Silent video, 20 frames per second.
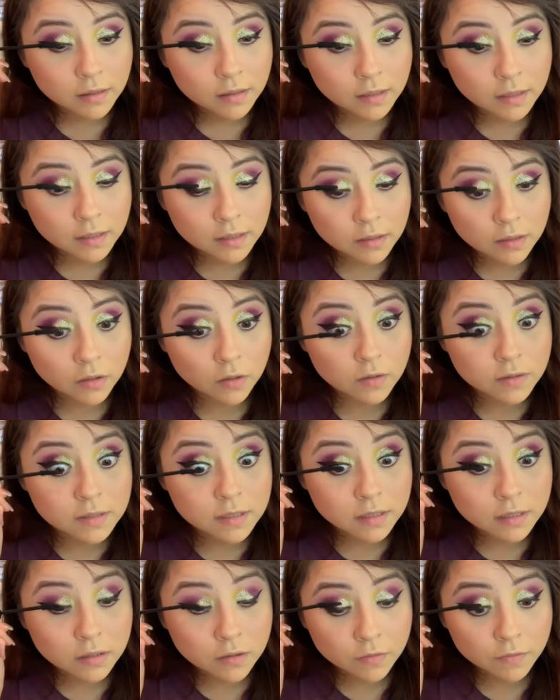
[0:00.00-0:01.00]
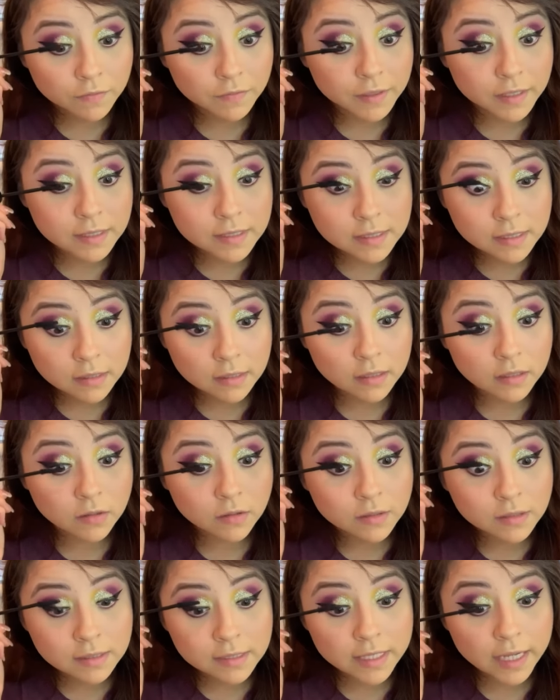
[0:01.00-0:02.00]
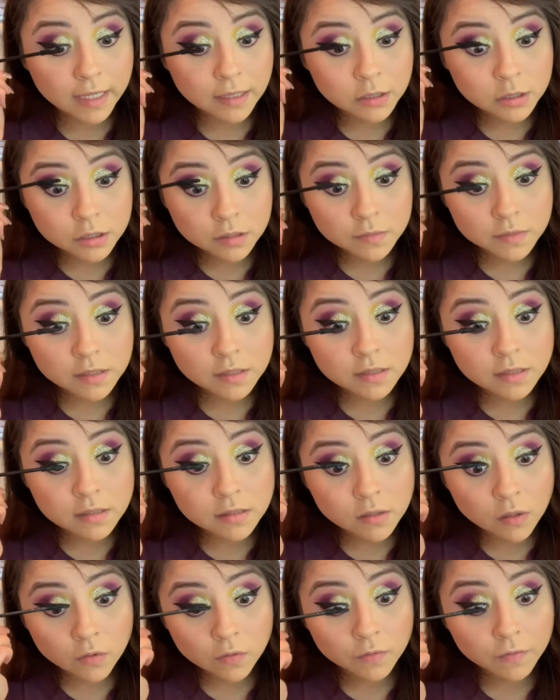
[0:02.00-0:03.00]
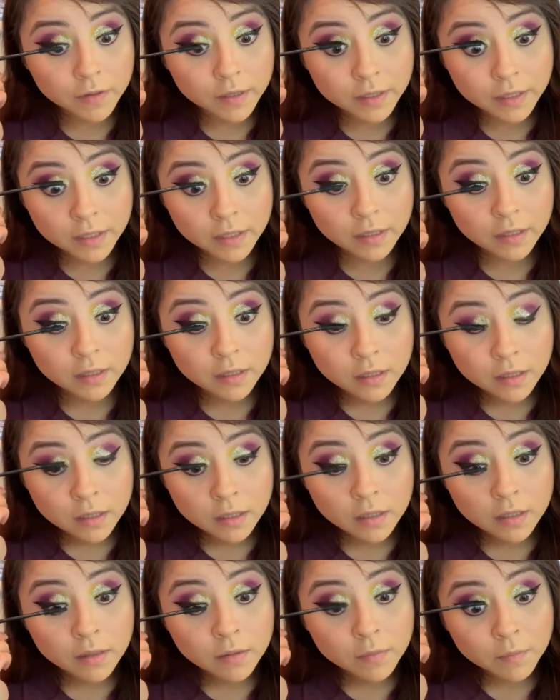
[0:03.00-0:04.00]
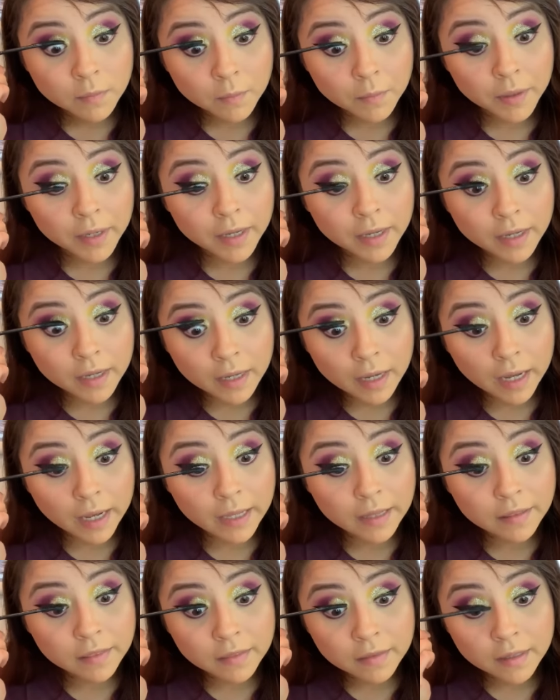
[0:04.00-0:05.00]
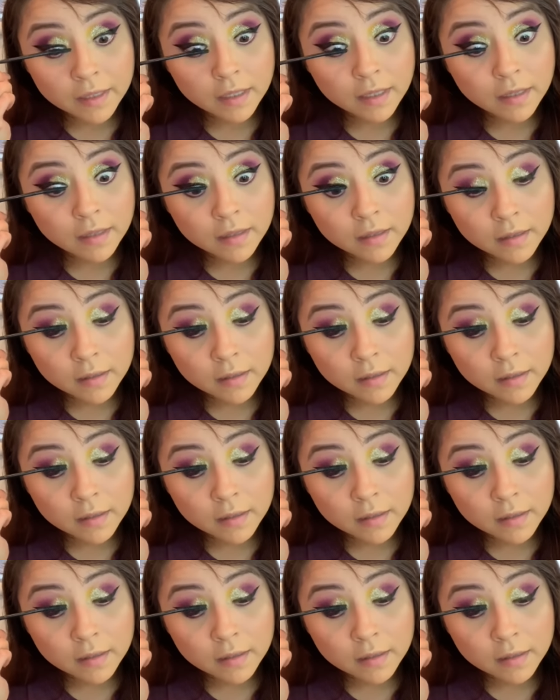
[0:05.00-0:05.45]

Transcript: he throws little fits and little tantrums it's so funny but i think